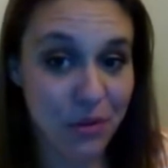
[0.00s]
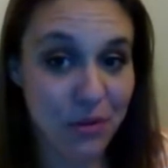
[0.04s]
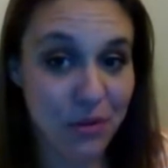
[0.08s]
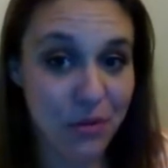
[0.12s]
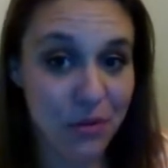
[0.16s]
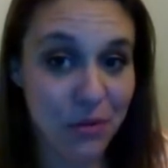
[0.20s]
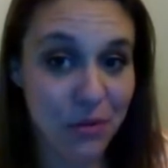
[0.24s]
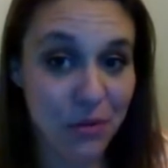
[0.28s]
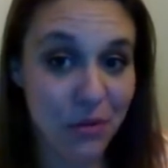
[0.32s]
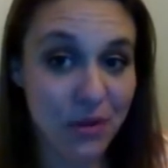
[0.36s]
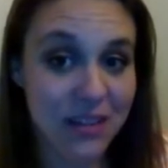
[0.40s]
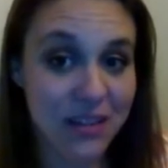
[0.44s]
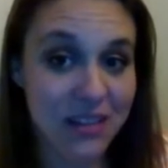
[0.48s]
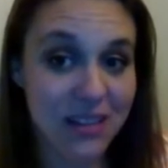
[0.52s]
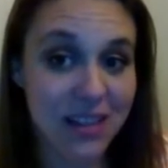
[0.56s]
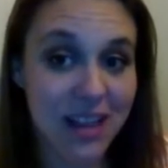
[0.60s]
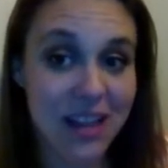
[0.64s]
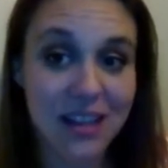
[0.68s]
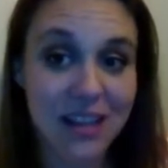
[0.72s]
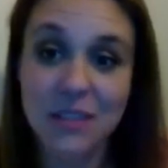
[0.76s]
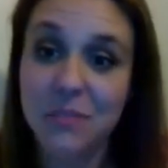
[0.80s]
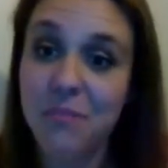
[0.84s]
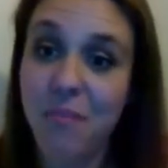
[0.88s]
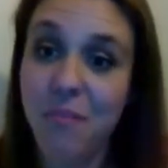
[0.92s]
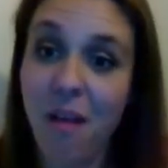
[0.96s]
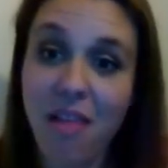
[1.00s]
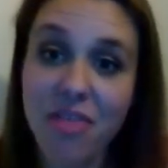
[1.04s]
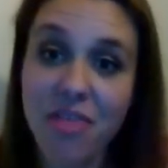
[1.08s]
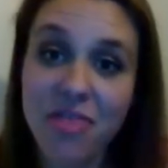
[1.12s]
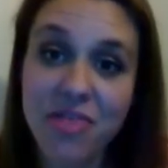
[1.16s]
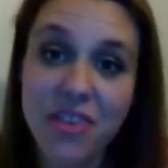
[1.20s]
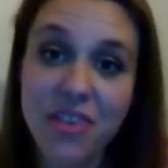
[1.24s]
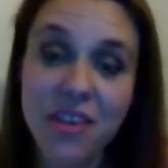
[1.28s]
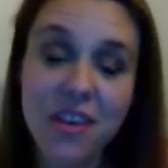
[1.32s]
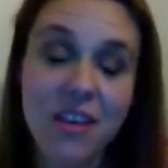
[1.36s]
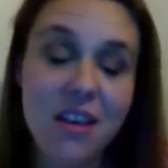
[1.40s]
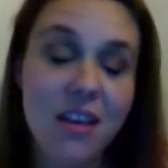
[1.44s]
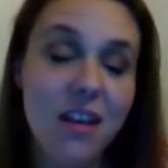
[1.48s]
control this last
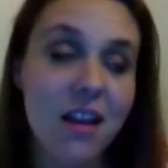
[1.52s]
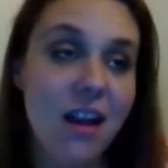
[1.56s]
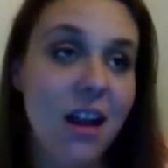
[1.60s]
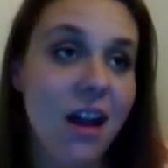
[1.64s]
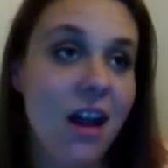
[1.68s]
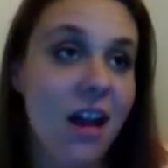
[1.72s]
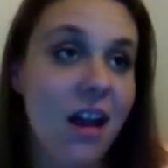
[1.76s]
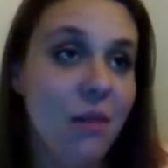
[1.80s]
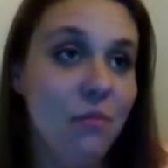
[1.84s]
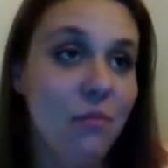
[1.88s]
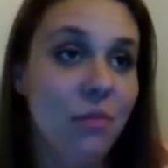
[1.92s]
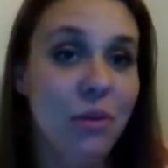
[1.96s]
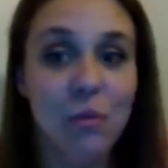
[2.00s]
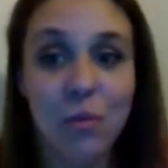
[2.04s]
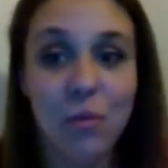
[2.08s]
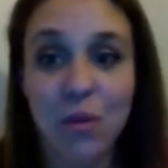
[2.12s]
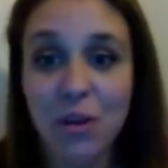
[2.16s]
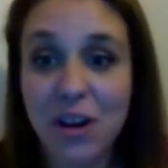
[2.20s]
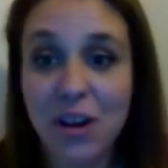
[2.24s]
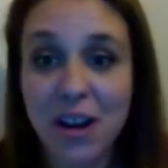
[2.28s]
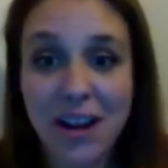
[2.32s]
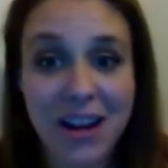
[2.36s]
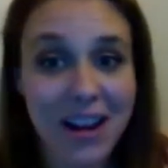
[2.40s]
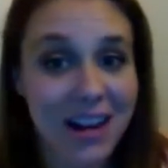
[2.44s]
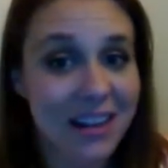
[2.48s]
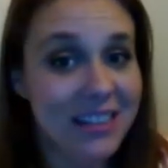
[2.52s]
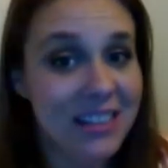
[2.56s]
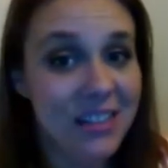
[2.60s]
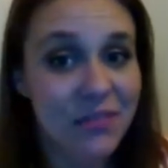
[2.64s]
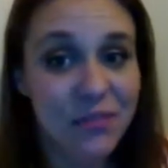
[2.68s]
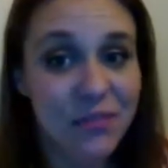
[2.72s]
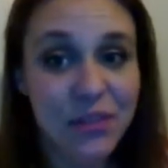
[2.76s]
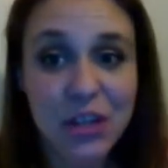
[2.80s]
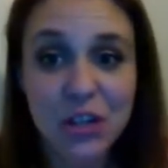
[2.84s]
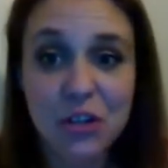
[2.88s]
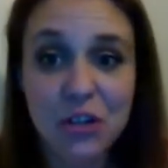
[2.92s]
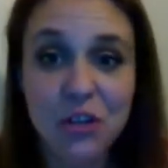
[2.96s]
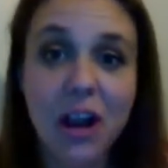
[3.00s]
month. We were not
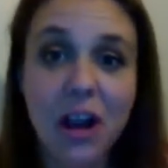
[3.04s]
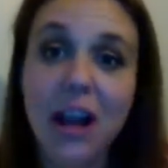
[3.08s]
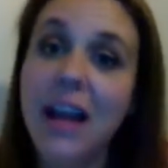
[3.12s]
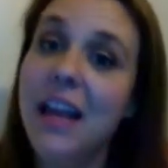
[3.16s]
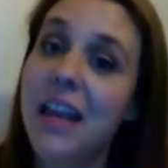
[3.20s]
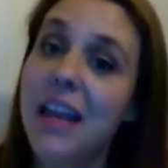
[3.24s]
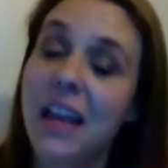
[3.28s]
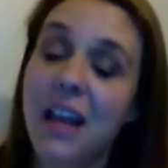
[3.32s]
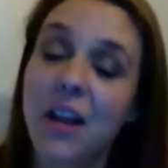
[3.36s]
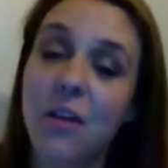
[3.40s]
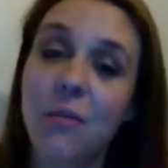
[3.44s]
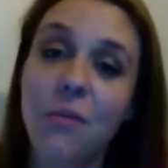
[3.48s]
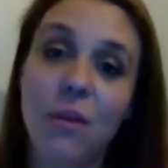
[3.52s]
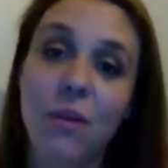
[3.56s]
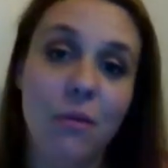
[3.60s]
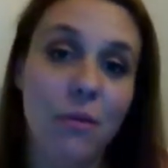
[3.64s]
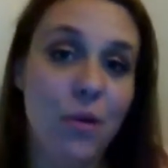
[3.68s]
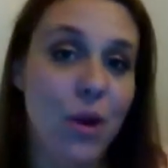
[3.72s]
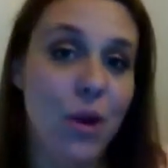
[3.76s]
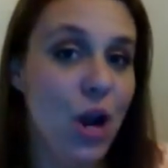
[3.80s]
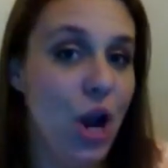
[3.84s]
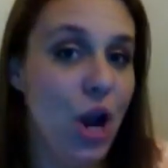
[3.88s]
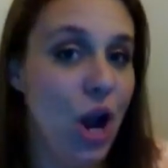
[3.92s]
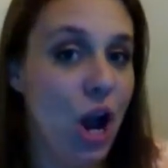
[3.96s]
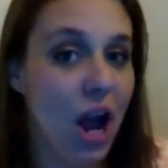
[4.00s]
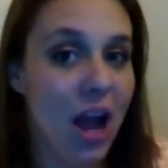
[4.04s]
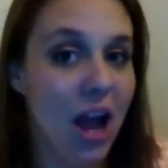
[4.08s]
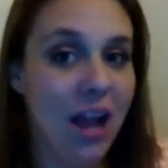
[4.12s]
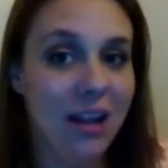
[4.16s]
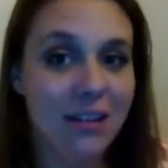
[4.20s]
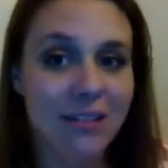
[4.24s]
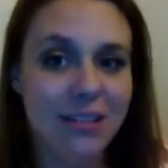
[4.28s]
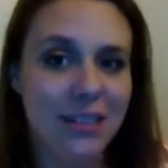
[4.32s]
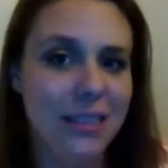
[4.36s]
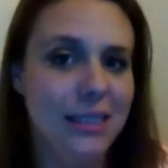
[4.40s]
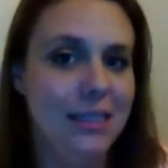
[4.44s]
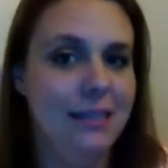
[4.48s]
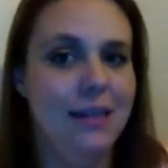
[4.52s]
actively trying. We were
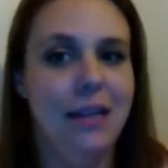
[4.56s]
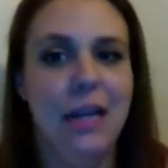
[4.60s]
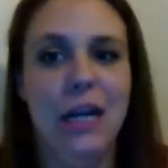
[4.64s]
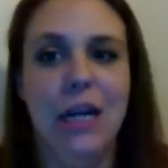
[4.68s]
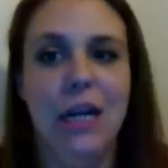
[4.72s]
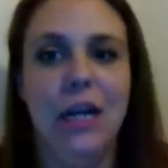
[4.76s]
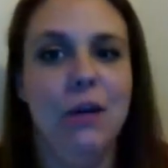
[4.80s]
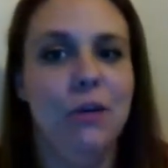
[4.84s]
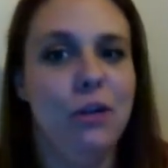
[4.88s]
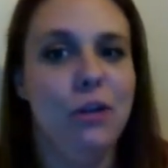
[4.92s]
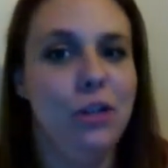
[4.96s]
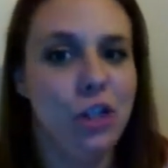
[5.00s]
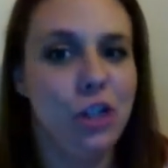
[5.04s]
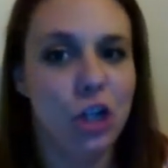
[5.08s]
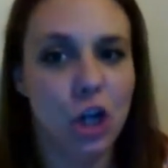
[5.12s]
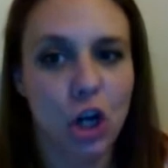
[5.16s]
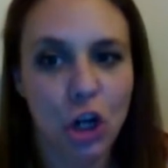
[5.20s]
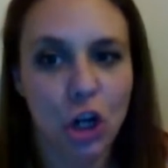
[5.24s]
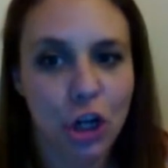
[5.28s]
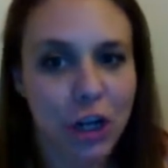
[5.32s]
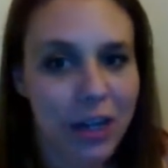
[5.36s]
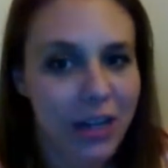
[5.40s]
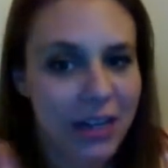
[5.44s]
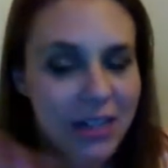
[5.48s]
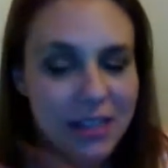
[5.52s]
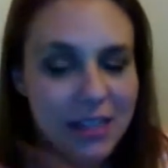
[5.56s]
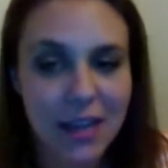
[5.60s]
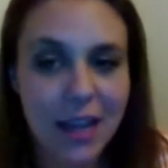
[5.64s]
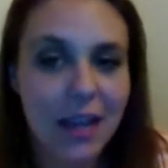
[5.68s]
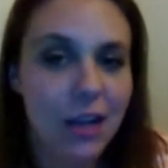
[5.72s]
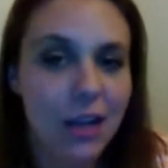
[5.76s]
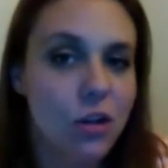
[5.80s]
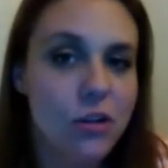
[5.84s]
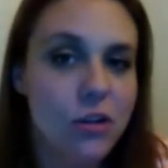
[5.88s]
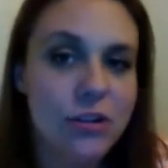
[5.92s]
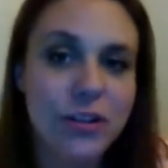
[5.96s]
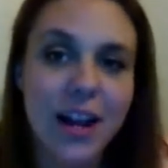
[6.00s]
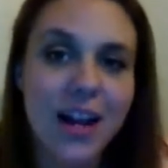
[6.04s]
not, charting
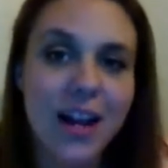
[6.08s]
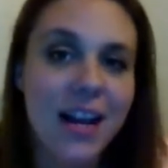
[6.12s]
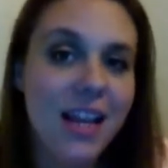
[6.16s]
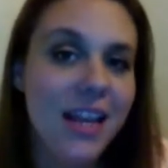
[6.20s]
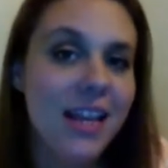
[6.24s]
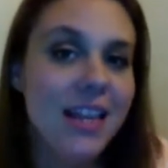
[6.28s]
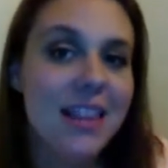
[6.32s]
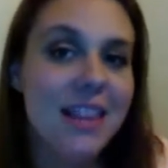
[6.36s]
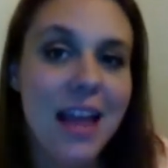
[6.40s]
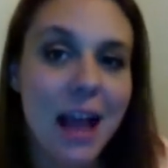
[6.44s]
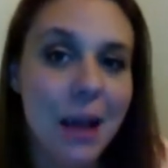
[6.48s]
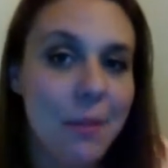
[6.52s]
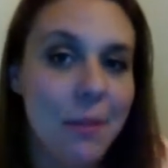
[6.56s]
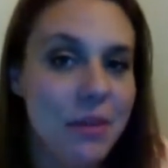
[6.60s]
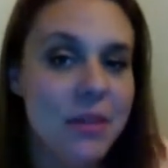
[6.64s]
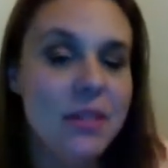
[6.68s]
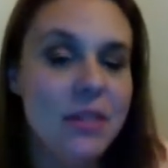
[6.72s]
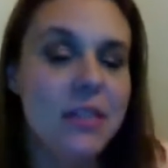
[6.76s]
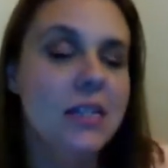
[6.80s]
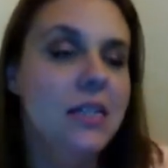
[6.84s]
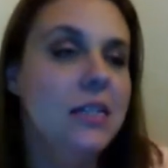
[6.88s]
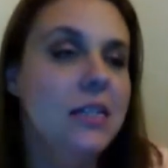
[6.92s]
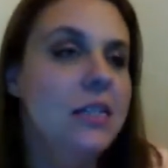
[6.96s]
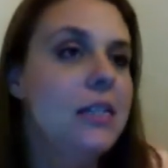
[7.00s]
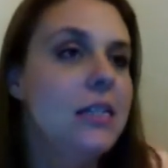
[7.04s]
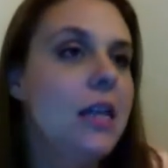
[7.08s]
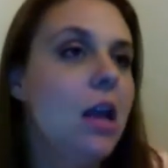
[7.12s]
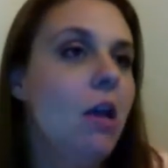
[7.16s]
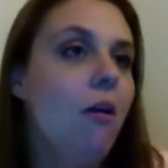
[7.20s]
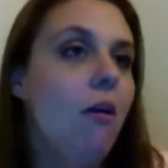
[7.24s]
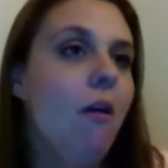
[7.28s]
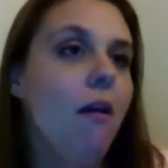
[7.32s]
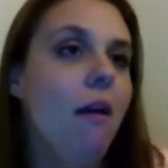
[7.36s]
cycles or any of that business.